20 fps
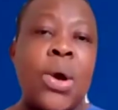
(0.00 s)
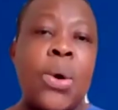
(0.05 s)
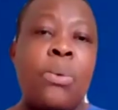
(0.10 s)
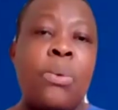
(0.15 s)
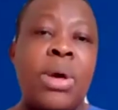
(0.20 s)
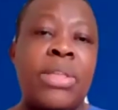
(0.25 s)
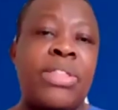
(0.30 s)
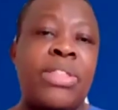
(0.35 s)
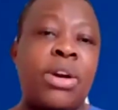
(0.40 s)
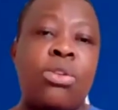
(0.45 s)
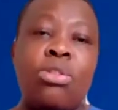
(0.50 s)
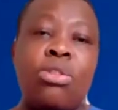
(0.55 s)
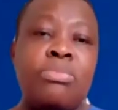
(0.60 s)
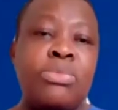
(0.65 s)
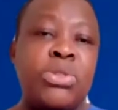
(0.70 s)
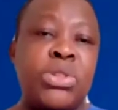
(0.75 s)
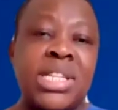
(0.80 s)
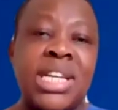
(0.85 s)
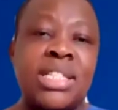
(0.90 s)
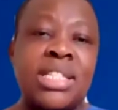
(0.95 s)
where the
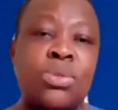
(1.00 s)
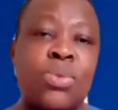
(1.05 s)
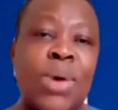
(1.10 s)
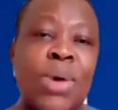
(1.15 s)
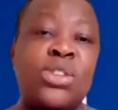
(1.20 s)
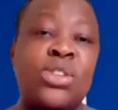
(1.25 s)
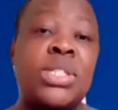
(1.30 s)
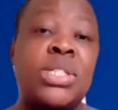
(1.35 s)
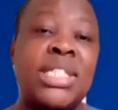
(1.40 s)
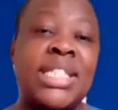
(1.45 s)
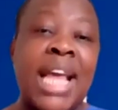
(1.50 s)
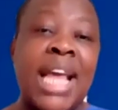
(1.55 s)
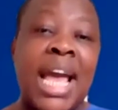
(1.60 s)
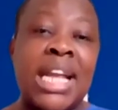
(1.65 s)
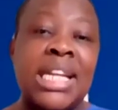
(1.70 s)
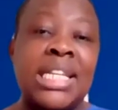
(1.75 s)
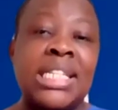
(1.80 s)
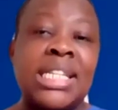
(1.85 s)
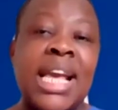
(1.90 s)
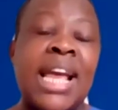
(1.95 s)
commuters want to
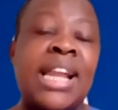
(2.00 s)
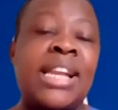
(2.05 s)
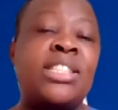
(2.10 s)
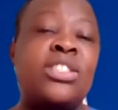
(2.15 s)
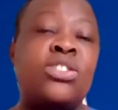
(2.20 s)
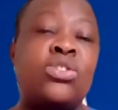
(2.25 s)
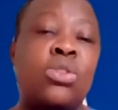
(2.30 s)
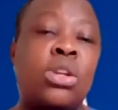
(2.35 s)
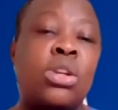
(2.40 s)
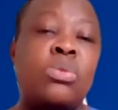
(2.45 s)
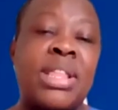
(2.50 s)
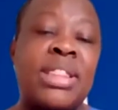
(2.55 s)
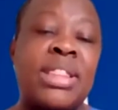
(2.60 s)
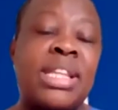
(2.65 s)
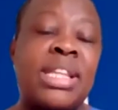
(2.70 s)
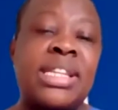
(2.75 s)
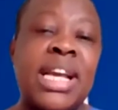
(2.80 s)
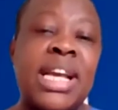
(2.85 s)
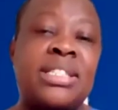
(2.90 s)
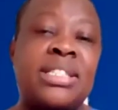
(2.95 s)
stand, and it's not where
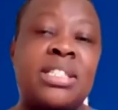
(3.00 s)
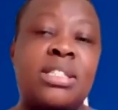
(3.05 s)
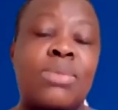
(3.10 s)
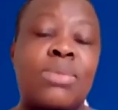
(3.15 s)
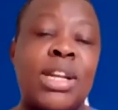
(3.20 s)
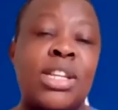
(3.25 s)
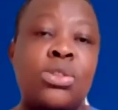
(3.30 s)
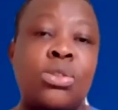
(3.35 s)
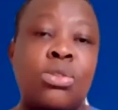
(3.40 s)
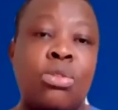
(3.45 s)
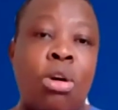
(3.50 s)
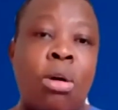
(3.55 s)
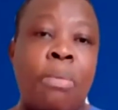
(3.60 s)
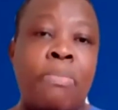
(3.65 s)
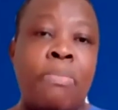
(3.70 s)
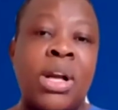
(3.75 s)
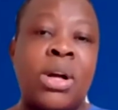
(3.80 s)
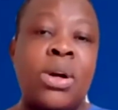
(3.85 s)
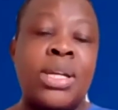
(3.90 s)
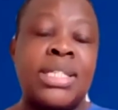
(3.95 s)
the taxis want to go,
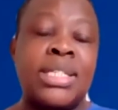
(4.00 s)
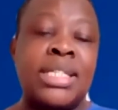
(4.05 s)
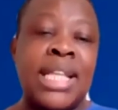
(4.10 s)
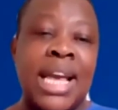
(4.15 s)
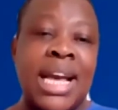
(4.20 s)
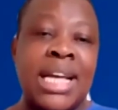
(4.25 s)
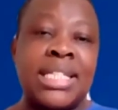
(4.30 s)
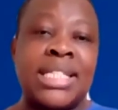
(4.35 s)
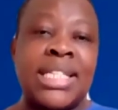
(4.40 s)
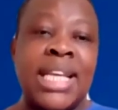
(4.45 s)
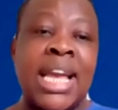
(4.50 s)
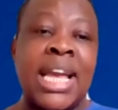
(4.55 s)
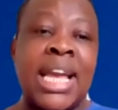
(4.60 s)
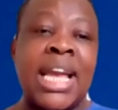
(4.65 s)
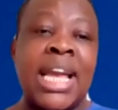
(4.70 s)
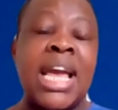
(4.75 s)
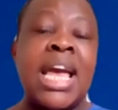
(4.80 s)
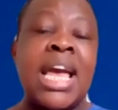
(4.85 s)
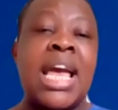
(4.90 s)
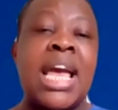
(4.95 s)
because they are saying,
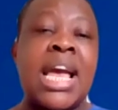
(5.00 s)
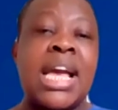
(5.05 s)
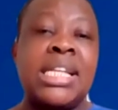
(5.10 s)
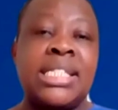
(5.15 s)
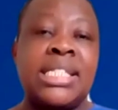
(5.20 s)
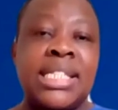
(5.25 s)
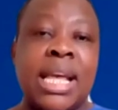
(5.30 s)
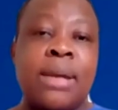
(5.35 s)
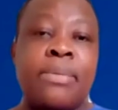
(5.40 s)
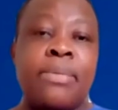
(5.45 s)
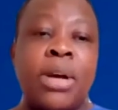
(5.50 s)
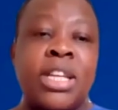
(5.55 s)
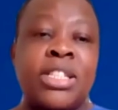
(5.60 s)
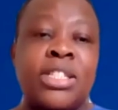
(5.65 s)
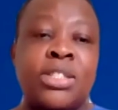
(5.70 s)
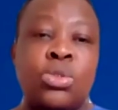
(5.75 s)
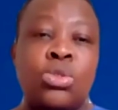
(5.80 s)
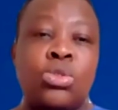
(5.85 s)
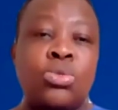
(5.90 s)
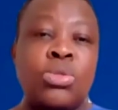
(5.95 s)
as
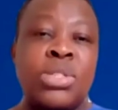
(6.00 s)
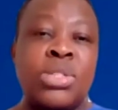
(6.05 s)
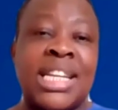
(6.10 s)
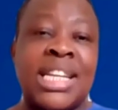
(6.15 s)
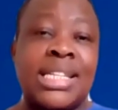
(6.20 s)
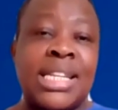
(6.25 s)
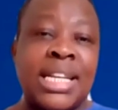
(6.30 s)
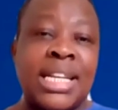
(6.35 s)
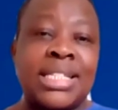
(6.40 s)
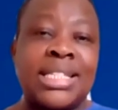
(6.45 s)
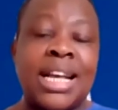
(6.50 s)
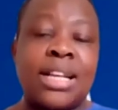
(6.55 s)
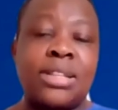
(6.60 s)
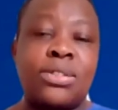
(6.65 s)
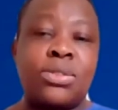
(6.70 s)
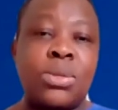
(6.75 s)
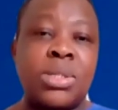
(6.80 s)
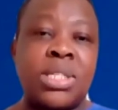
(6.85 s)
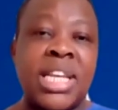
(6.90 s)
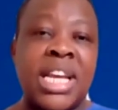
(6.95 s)
Duduza Taxi
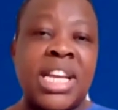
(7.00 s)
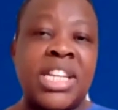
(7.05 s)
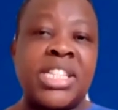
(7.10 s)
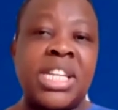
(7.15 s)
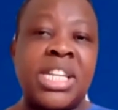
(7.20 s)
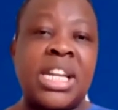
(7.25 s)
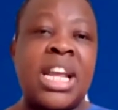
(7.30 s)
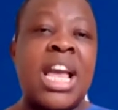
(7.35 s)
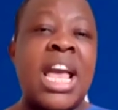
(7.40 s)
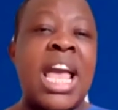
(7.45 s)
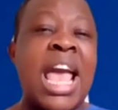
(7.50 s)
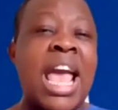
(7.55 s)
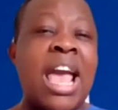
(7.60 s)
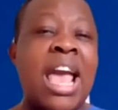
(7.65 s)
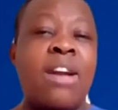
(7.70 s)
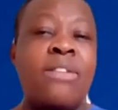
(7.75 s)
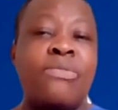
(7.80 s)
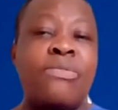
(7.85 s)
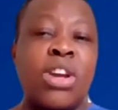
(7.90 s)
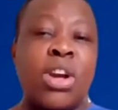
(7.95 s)
Association,
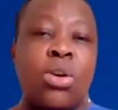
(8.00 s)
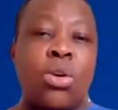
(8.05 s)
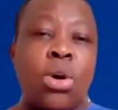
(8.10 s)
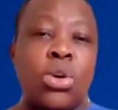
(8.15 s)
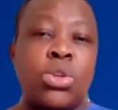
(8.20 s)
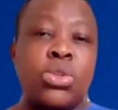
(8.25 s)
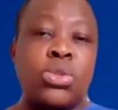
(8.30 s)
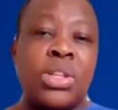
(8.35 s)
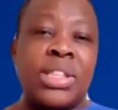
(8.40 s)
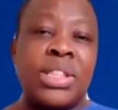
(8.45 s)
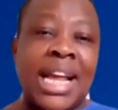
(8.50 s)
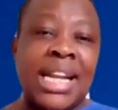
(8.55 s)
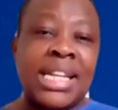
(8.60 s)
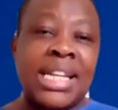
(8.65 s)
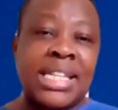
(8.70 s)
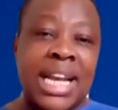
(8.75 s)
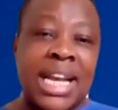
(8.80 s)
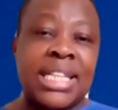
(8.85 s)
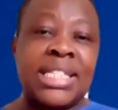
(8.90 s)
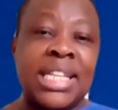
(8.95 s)
if we go to
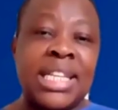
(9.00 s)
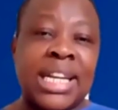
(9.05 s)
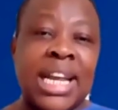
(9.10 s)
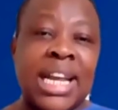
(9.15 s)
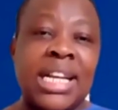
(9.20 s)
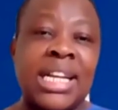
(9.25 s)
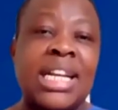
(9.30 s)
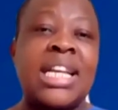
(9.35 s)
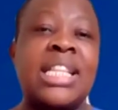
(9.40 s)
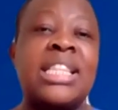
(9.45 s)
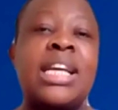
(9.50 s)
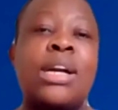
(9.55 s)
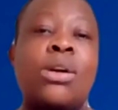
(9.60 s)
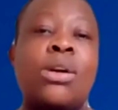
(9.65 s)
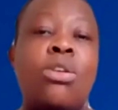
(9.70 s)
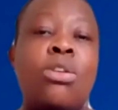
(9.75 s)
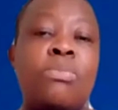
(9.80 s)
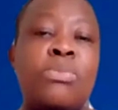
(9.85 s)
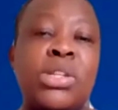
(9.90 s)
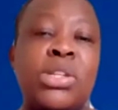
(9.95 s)
that taxi rank, the
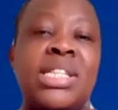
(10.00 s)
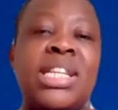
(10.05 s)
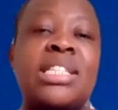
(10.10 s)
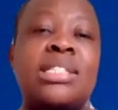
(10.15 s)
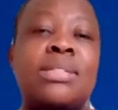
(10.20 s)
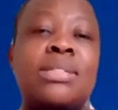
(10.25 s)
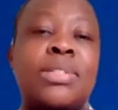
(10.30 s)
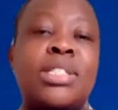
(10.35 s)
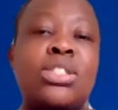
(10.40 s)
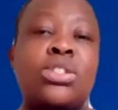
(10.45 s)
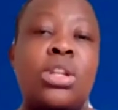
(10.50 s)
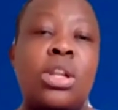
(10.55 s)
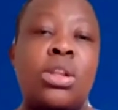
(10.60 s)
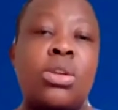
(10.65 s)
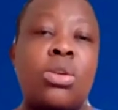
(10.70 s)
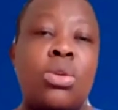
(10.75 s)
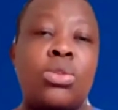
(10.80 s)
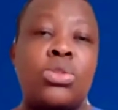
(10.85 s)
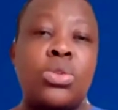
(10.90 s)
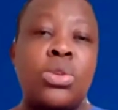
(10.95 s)
commuters will still
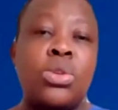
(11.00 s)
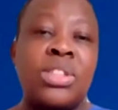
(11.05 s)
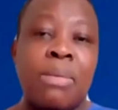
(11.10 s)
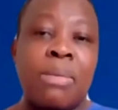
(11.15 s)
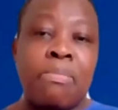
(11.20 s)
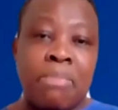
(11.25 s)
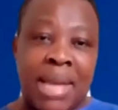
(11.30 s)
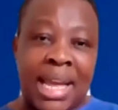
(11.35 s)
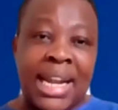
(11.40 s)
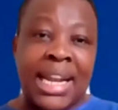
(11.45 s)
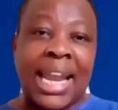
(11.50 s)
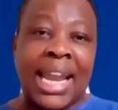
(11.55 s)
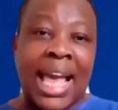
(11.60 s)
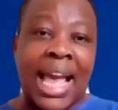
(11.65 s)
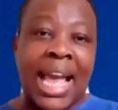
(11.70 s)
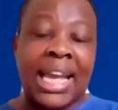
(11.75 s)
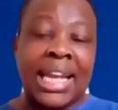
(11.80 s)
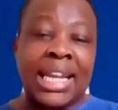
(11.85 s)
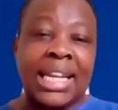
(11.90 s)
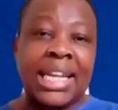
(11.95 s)
go to the main
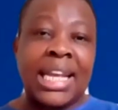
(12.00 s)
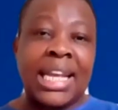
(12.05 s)
line,